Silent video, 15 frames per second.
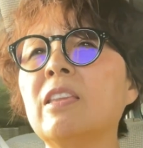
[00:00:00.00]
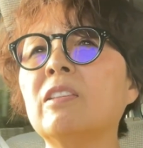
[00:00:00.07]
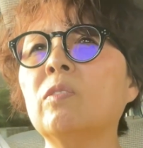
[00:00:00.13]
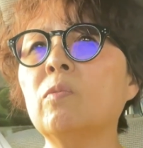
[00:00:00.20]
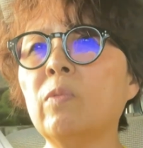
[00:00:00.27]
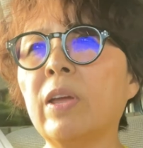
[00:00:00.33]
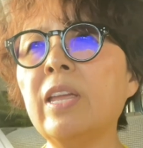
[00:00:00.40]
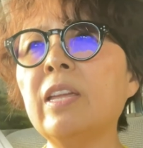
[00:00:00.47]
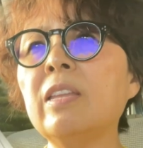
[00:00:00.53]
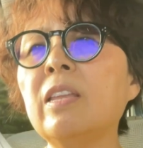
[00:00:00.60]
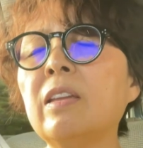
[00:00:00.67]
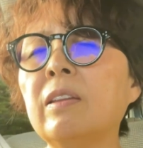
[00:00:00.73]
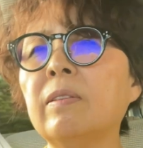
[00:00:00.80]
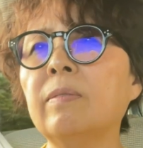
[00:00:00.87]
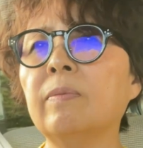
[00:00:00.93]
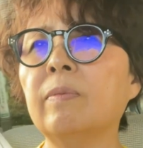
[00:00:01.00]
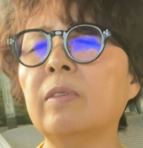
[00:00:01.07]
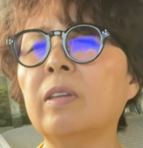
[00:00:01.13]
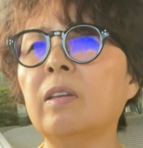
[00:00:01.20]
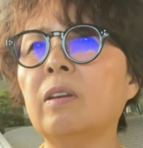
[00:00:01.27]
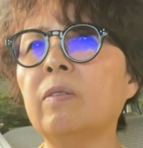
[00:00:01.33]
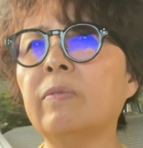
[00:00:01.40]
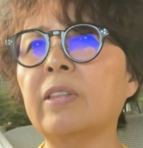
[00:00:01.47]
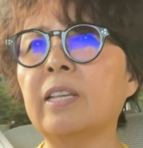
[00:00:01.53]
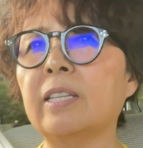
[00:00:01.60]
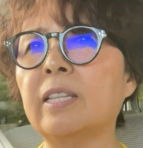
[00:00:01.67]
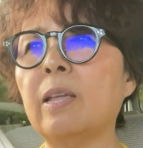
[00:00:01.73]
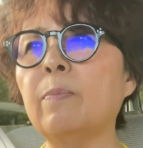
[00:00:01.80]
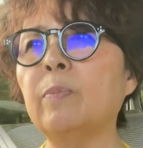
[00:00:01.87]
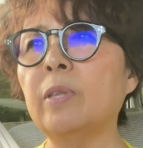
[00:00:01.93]
grade of the
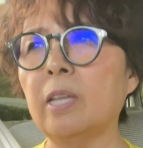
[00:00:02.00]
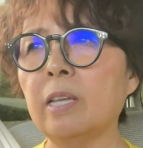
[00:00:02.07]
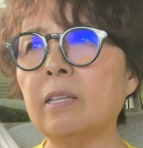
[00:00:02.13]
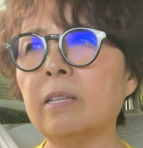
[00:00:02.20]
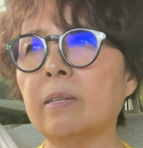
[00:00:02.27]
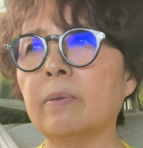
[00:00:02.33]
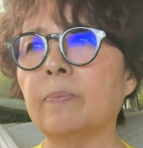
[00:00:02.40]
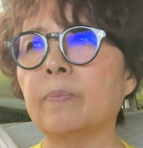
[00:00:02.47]
step test.